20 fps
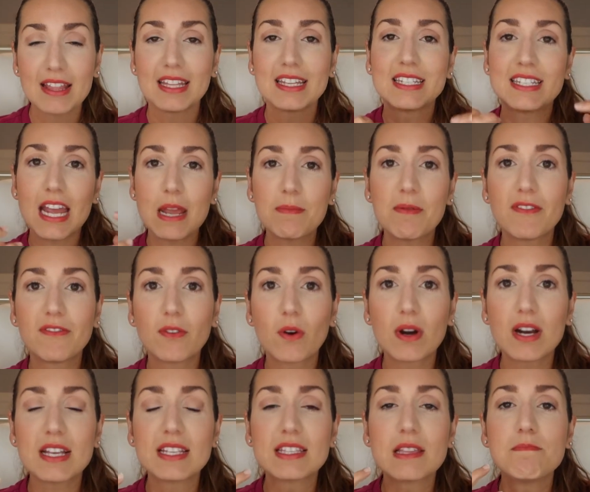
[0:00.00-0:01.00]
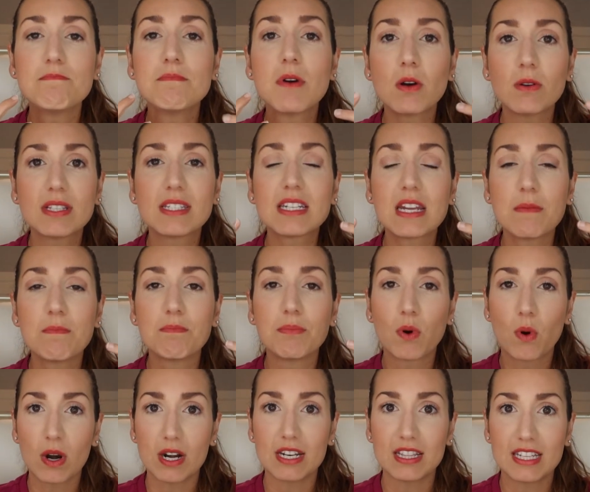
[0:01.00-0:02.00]
The day before is the most
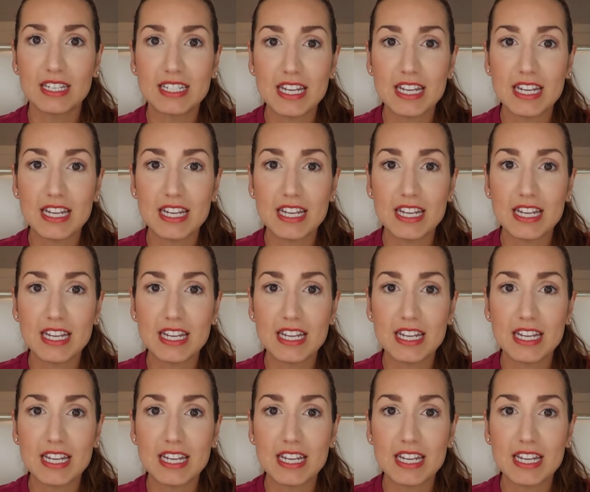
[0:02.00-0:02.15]
important.